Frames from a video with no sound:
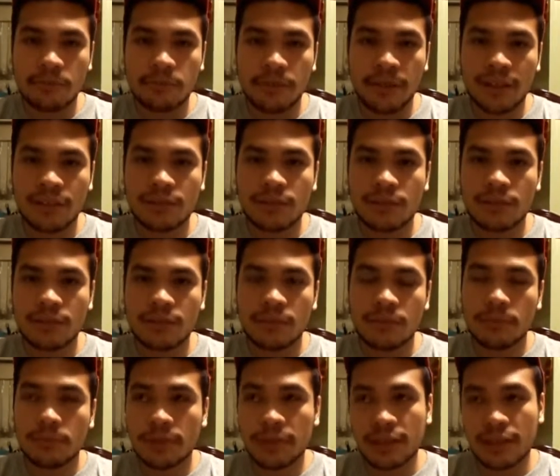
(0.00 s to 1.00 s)
been
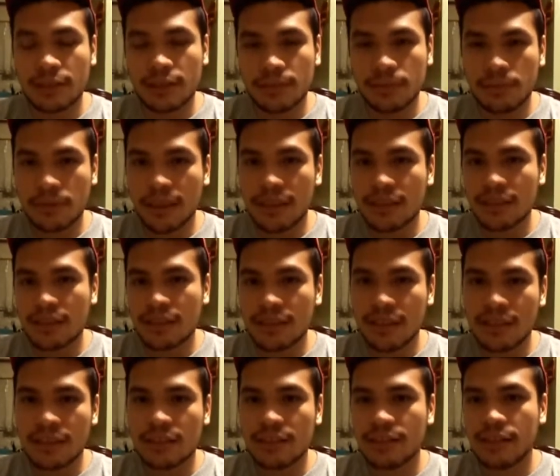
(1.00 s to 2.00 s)
put into place
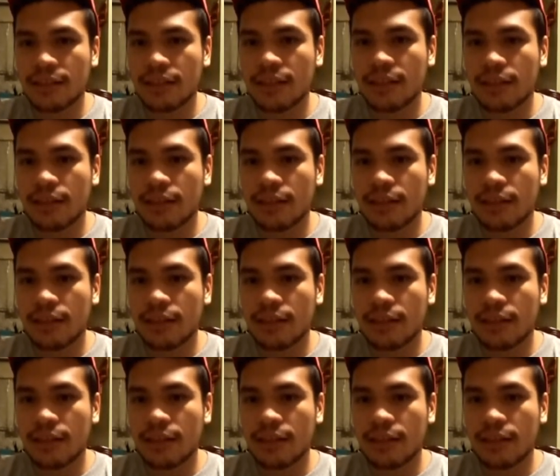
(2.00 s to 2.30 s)
since